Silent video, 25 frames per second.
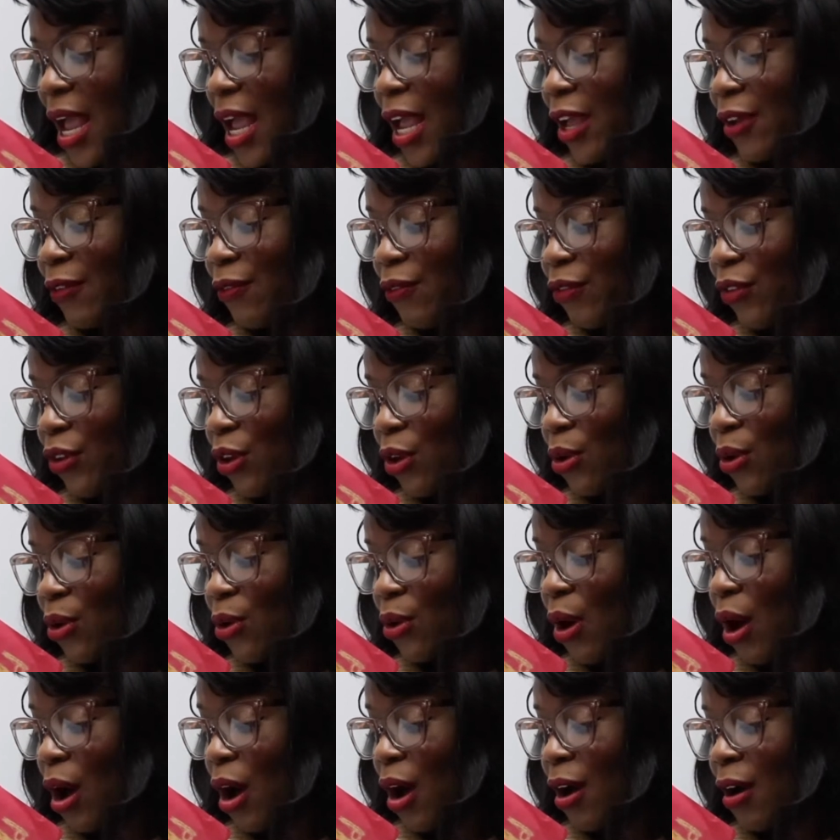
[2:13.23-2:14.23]
In view
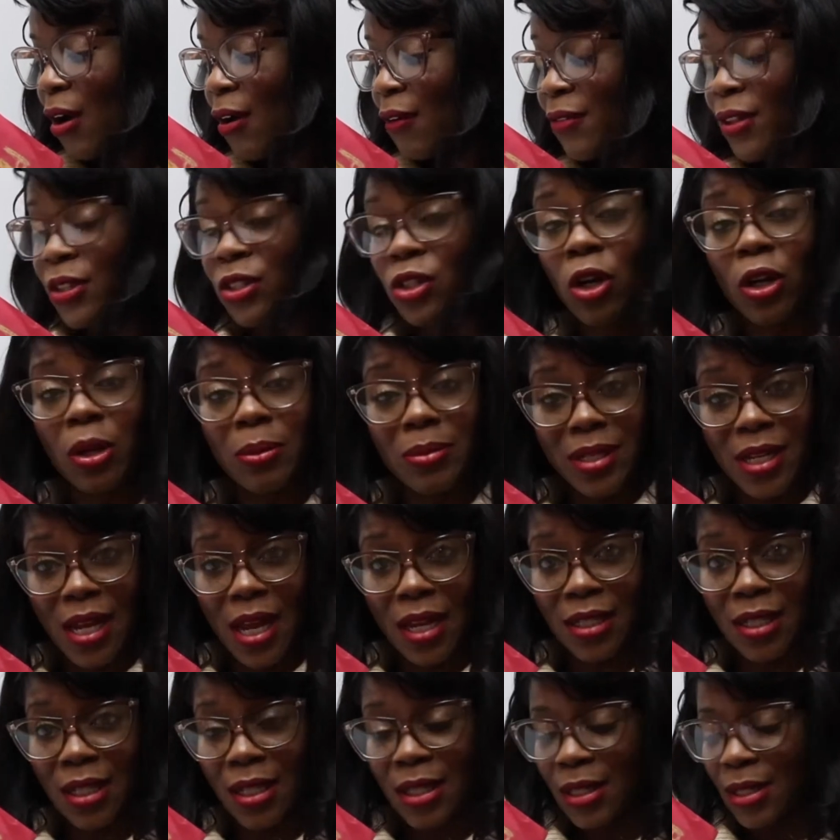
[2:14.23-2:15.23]
of the
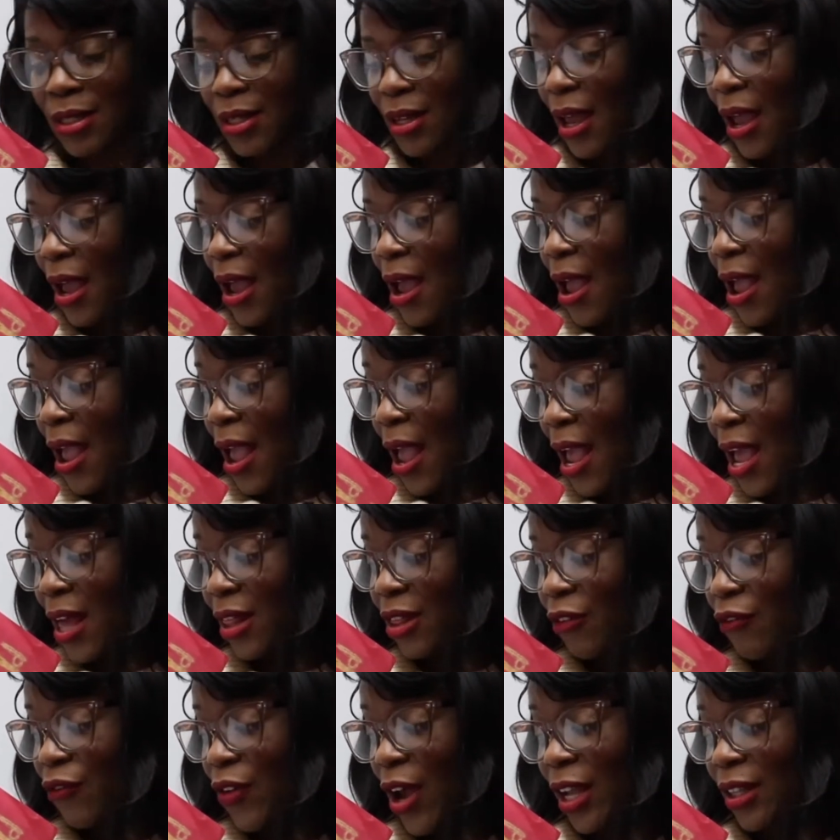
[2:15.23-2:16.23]
circumstances and
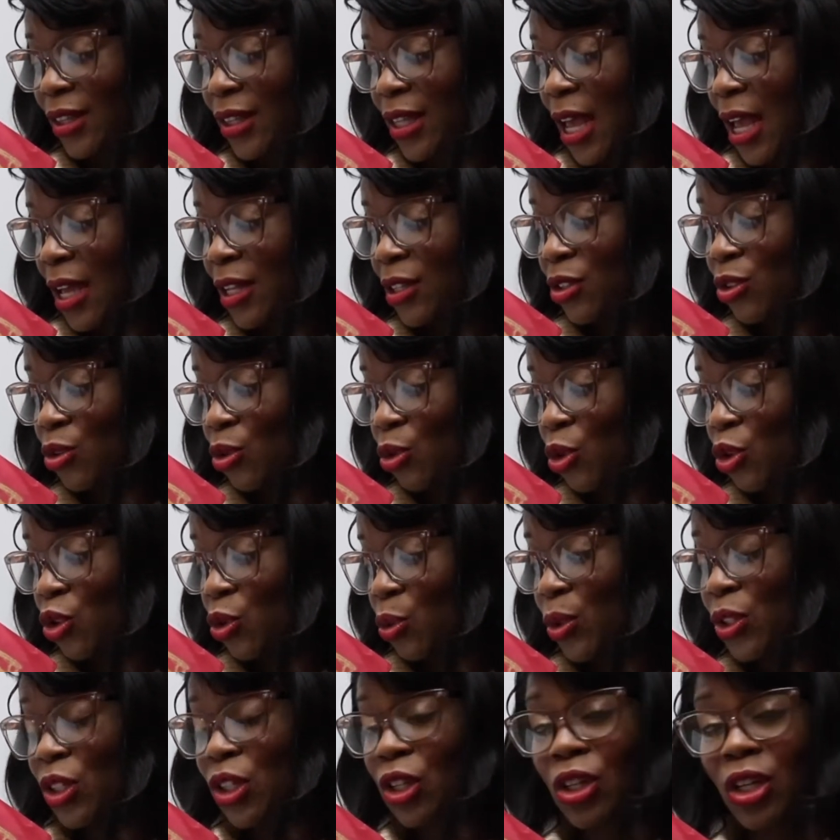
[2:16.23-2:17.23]
the fact that Scrooge
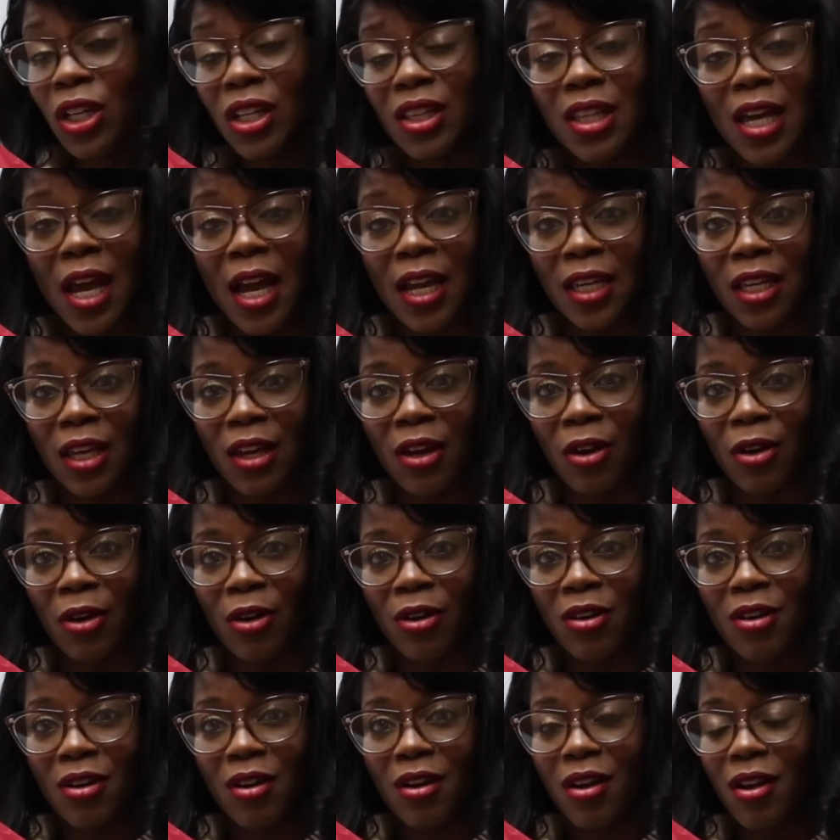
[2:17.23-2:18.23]
was good that
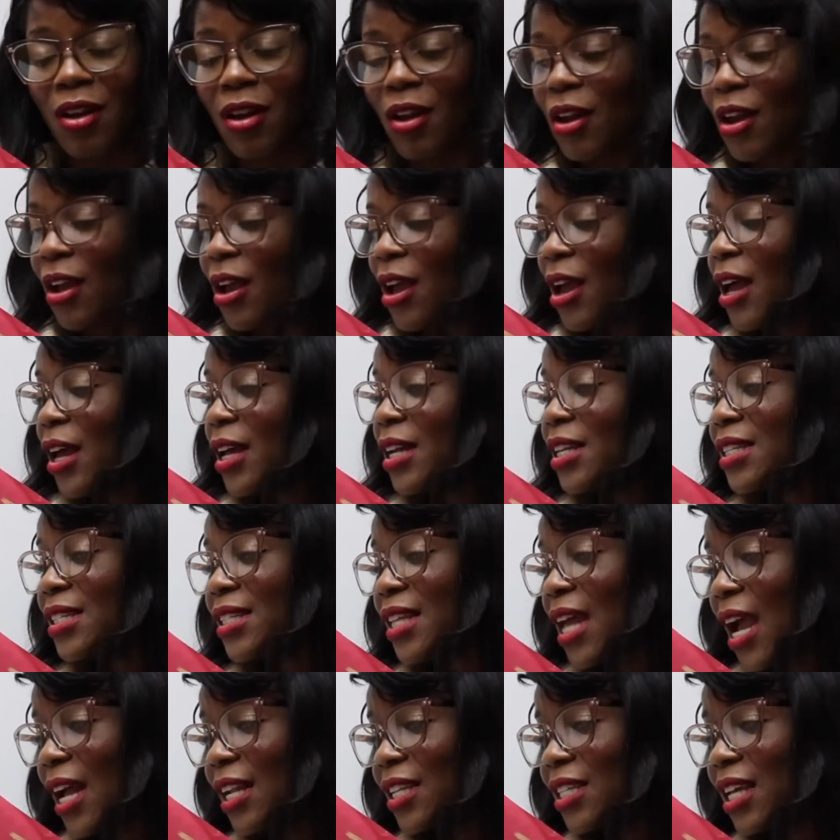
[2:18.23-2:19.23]
year,
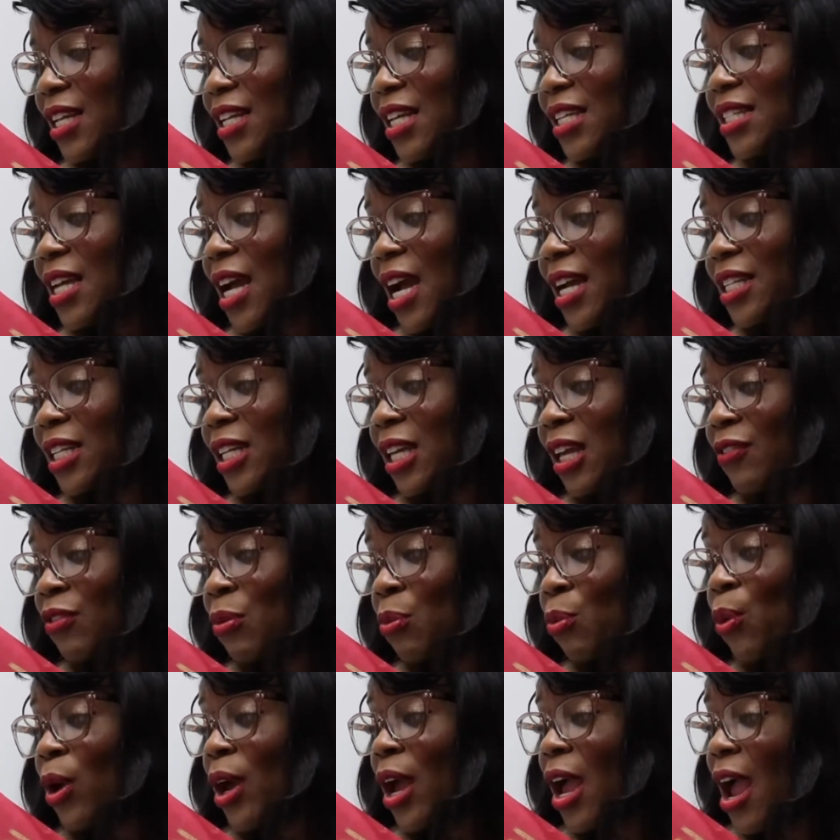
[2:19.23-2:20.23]
Santa decided to give
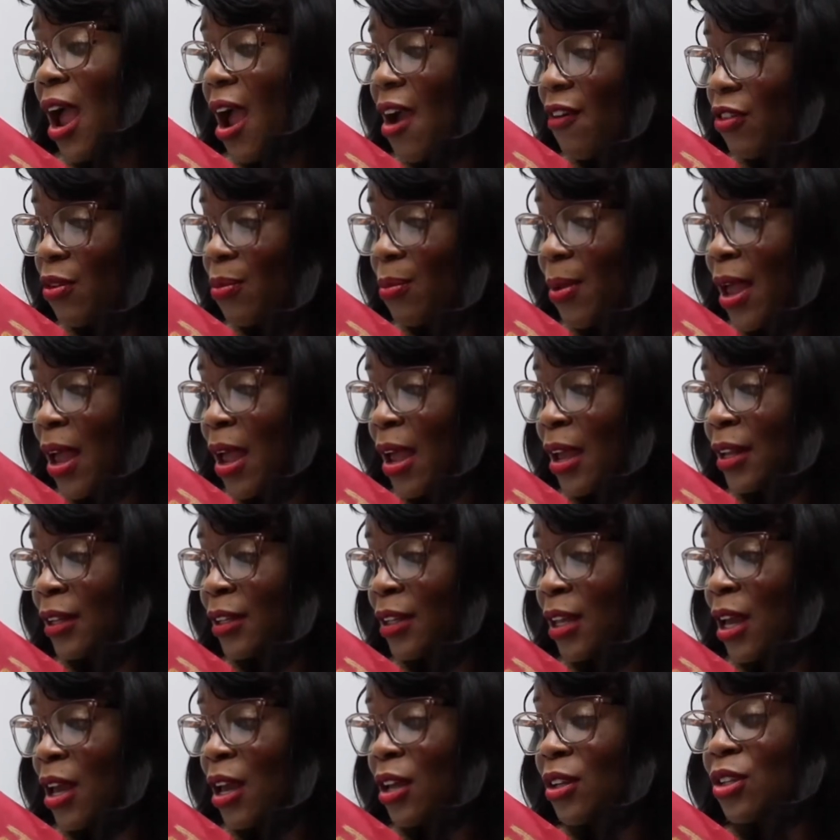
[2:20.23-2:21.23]
him what every
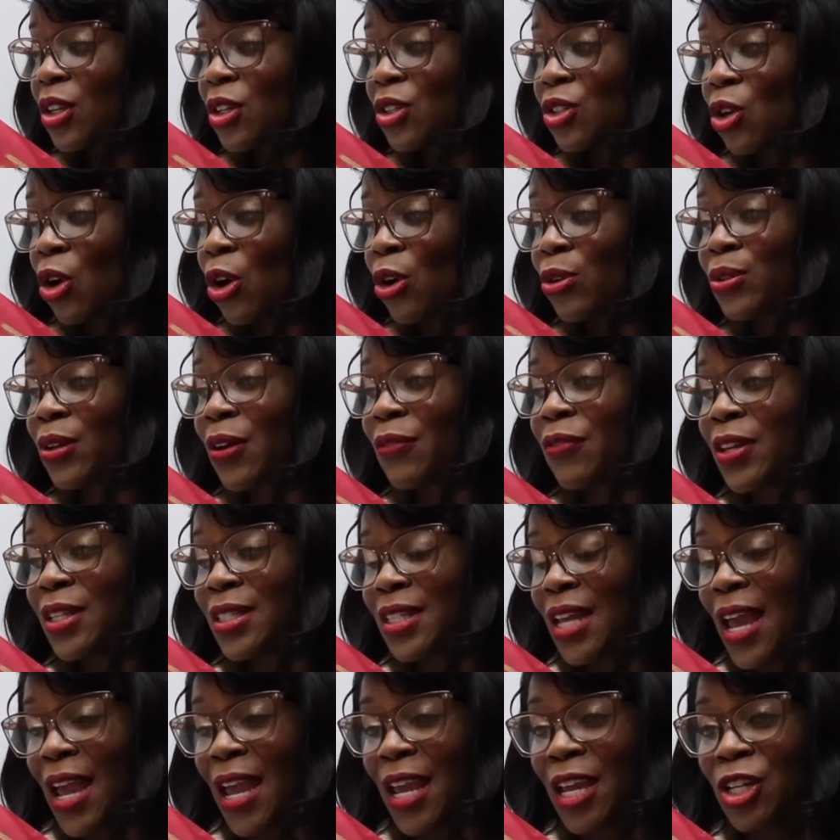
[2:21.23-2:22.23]
man deserves of
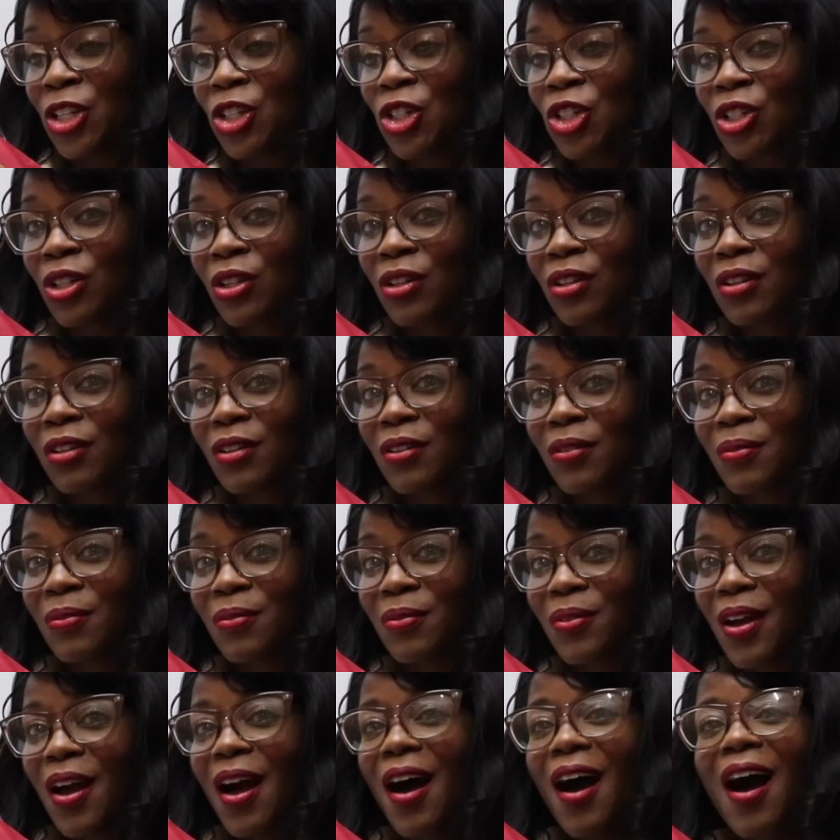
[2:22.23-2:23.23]
his age:
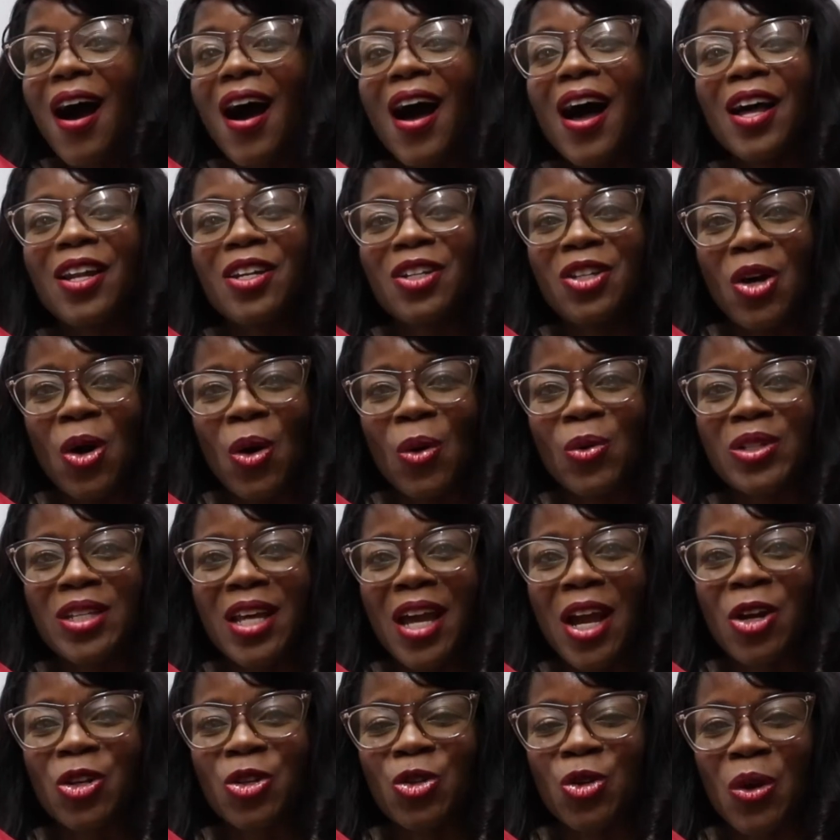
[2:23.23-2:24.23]
a nose
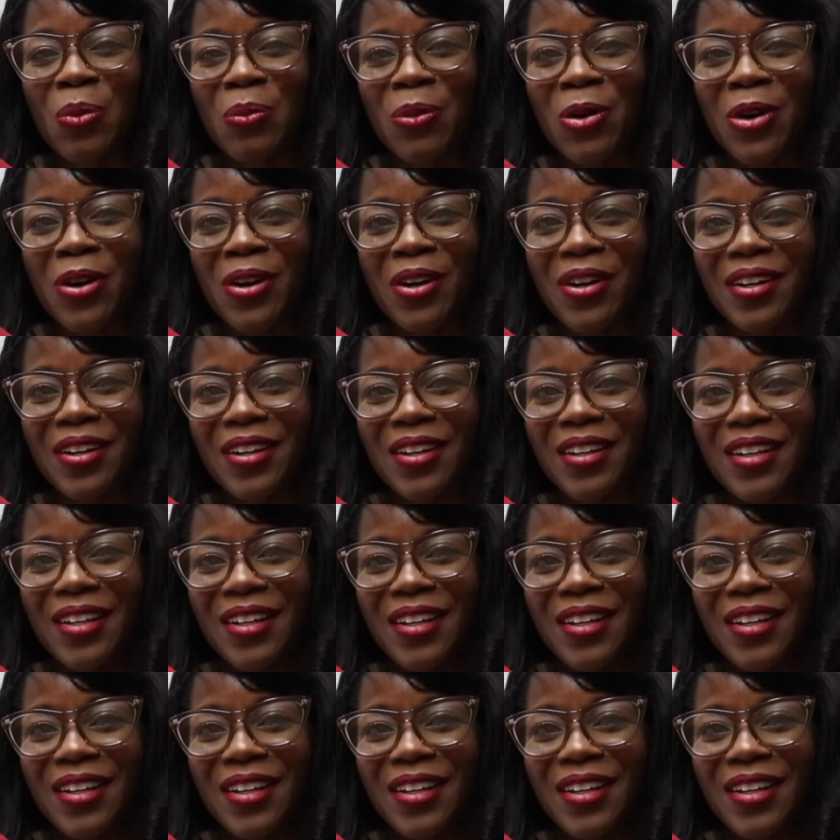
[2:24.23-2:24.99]
hair trimmer.